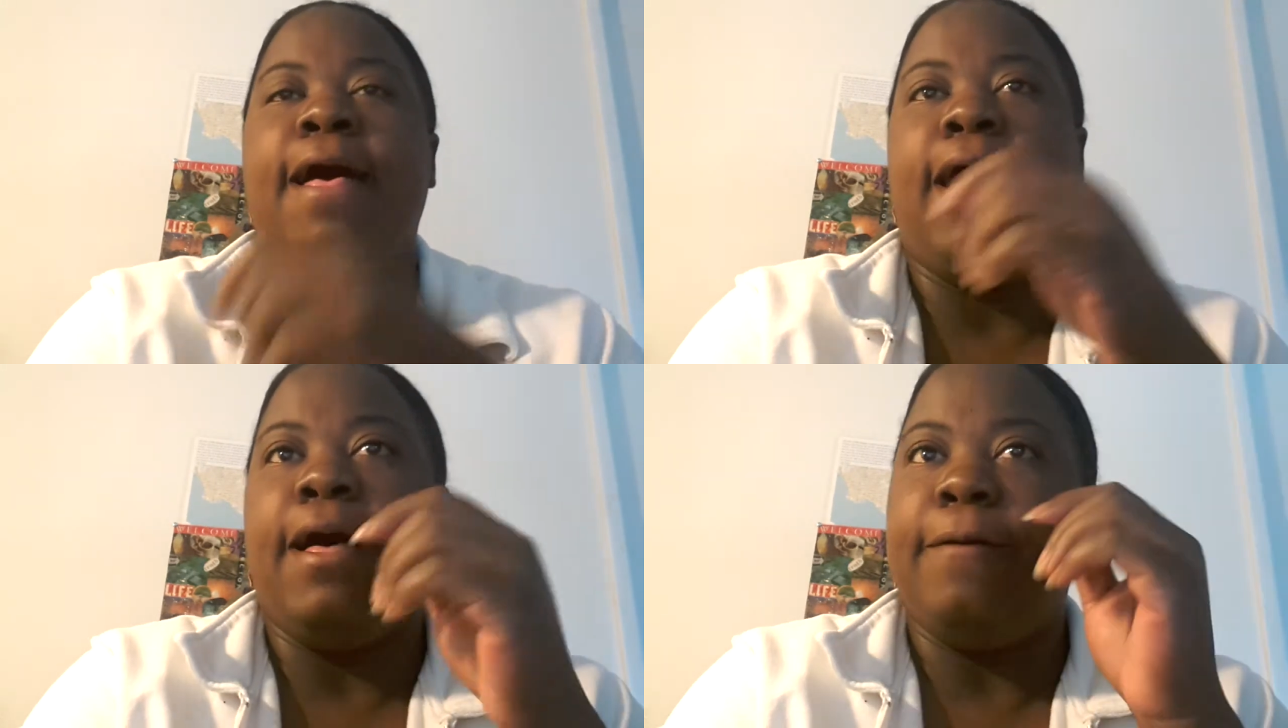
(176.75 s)

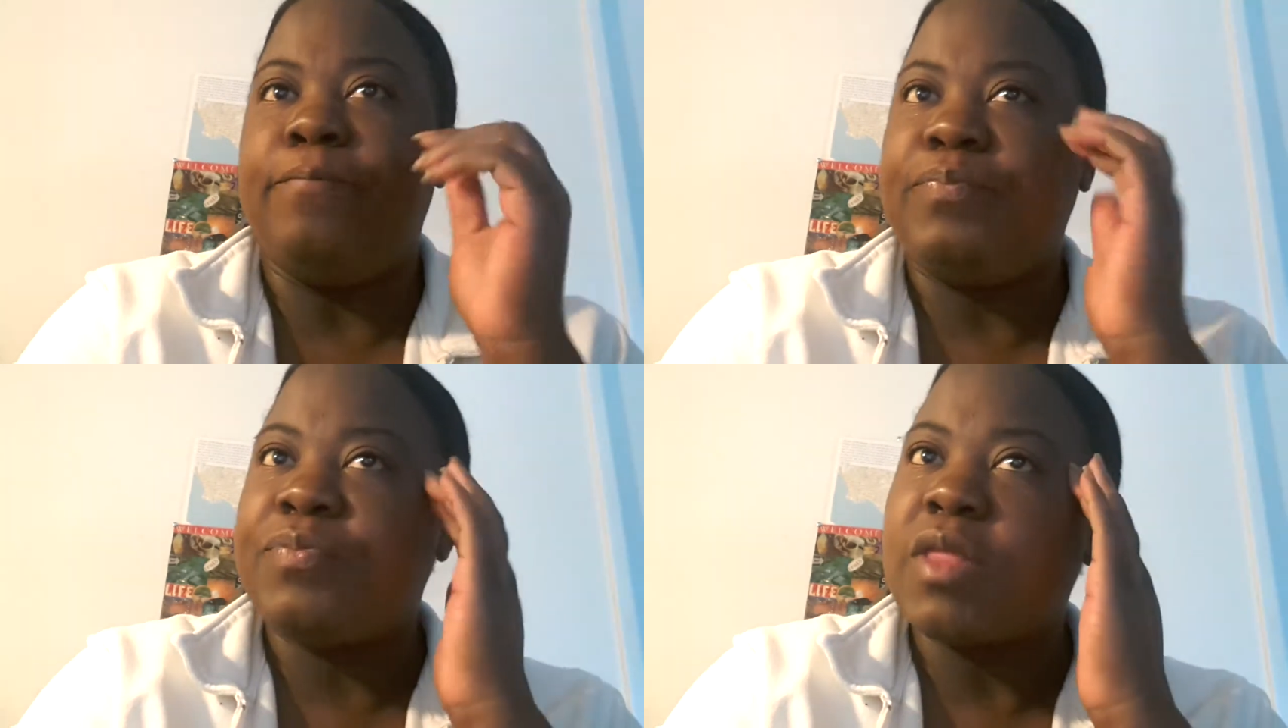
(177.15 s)

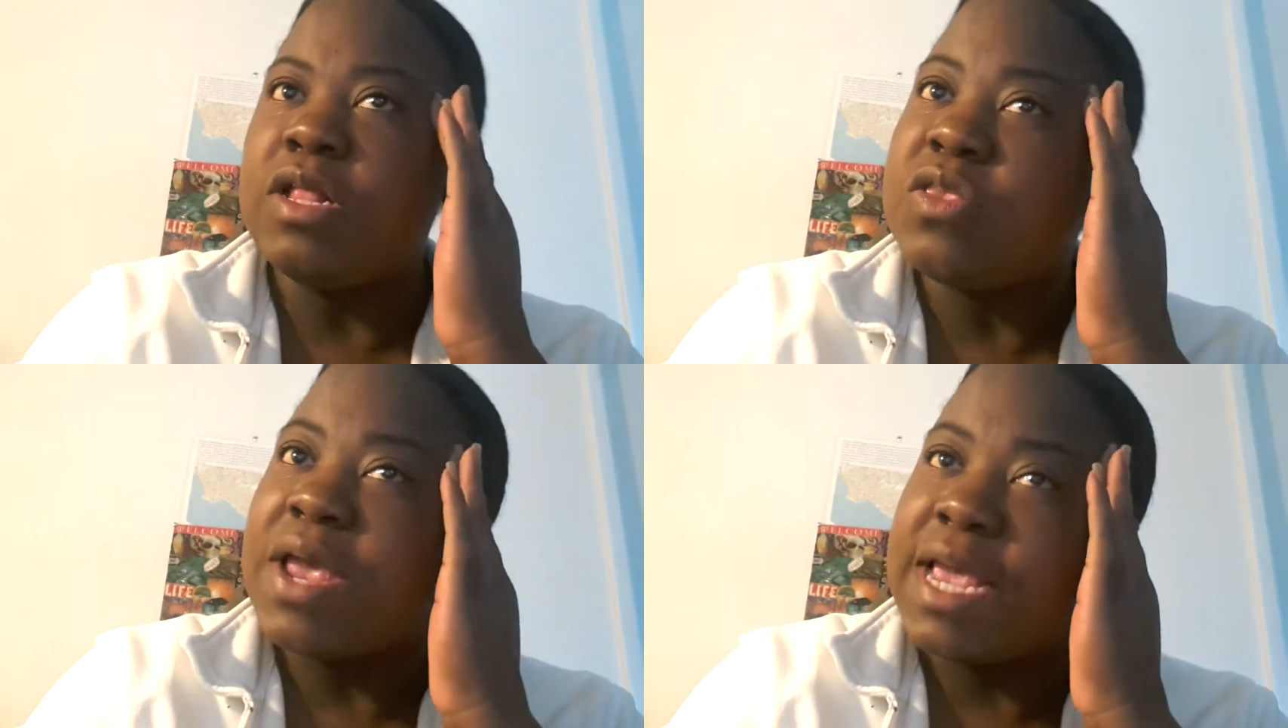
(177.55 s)
And
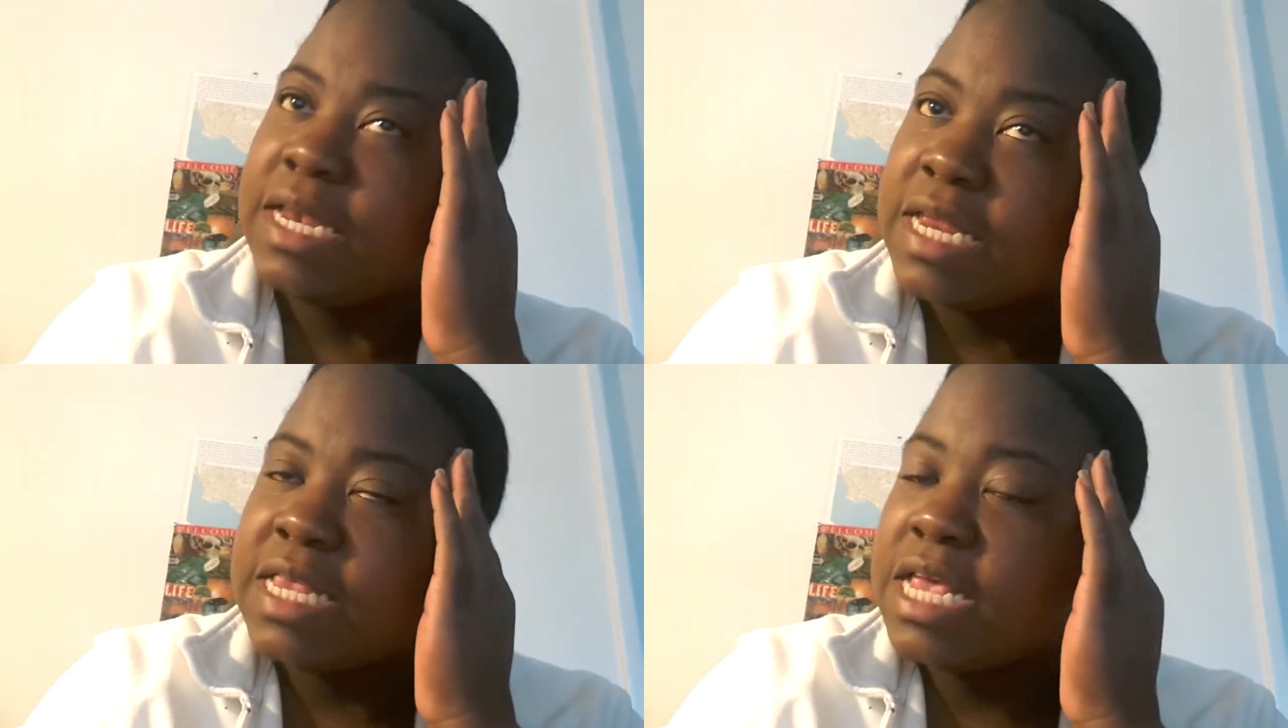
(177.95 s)
so I
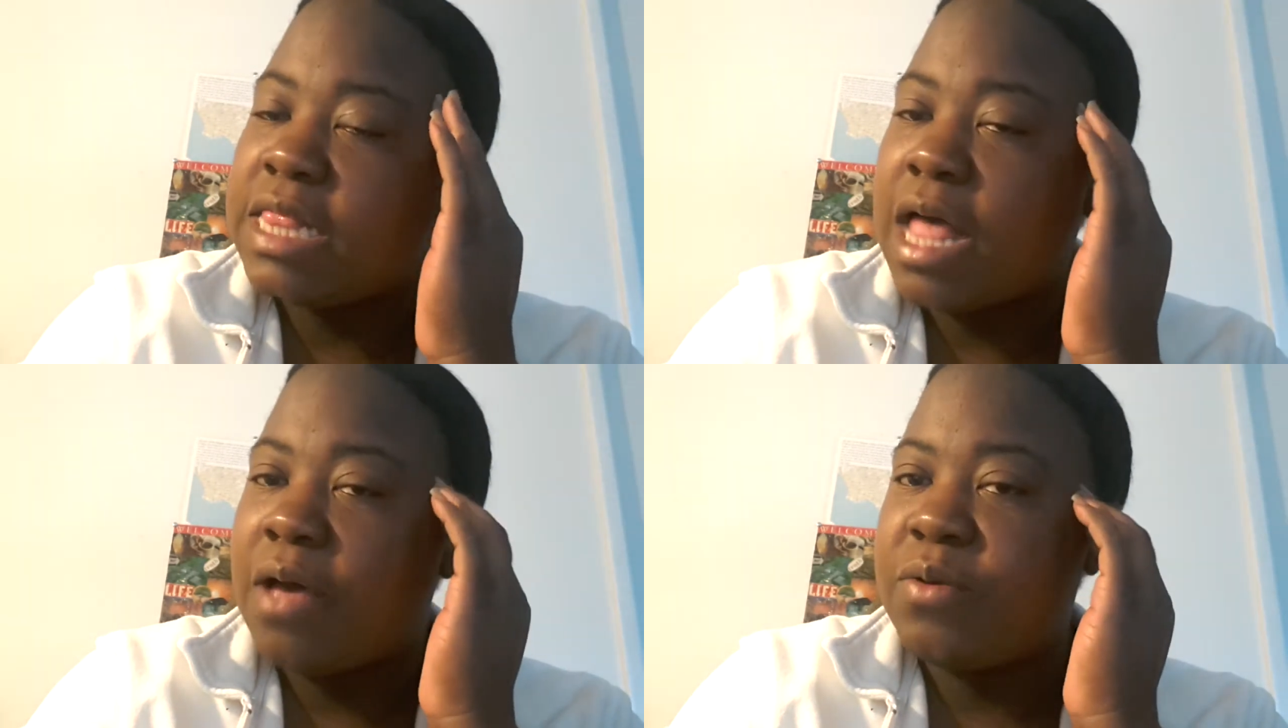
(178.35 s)
get dizzy a
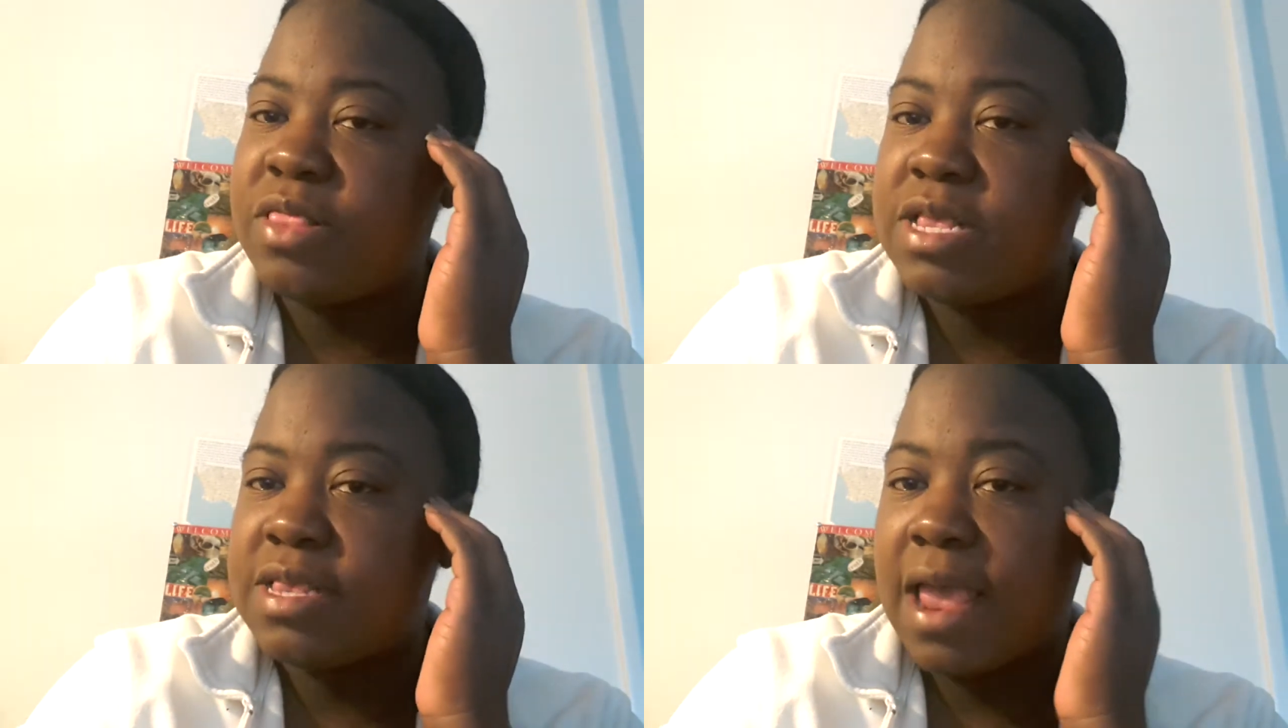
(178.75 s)
lot with
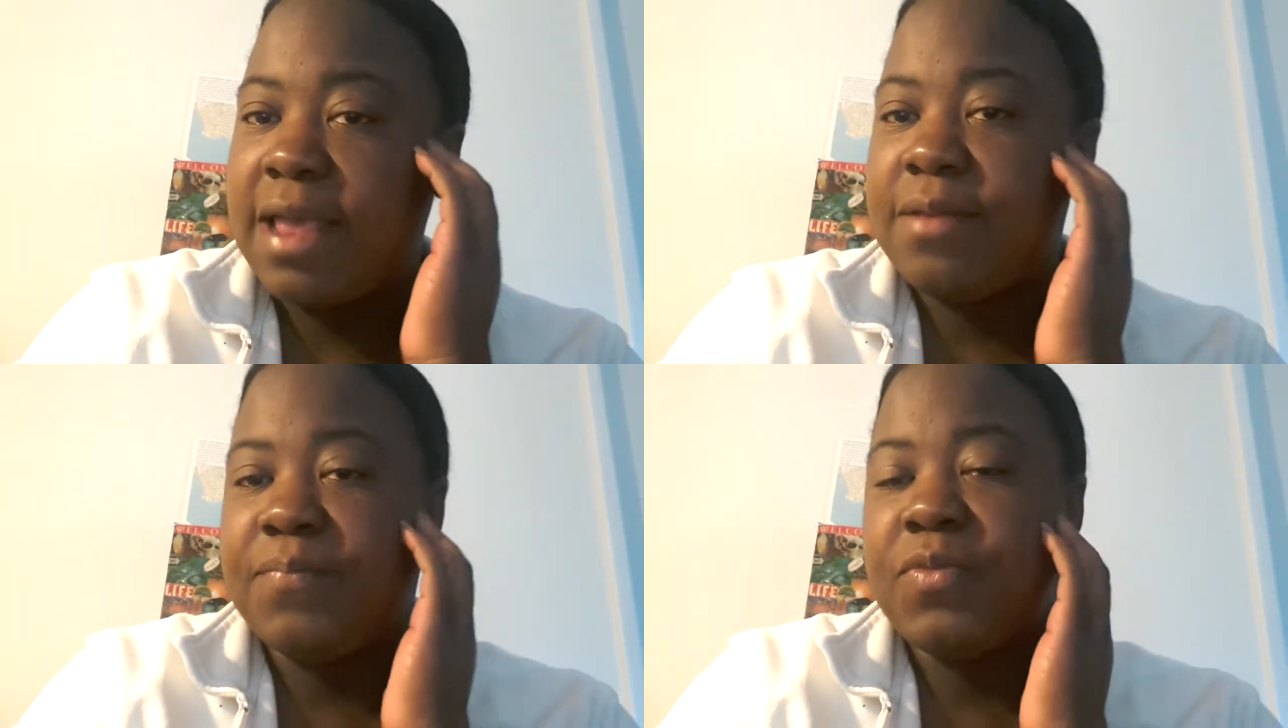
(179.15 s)
the sight.